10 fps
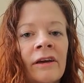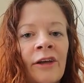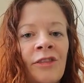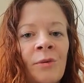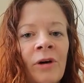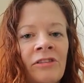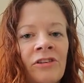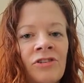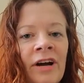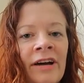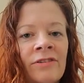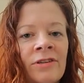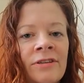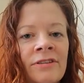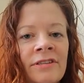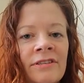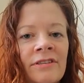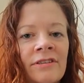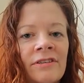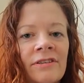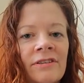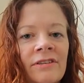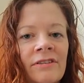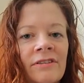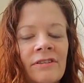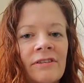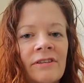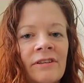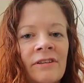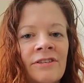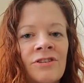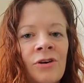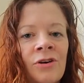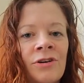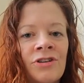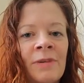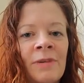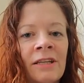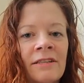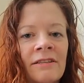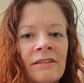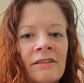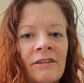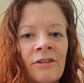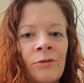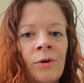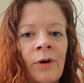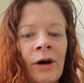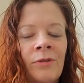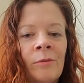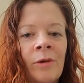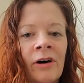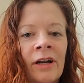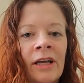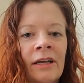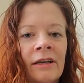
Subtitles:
When the breath travels, is nourishment throughout the body.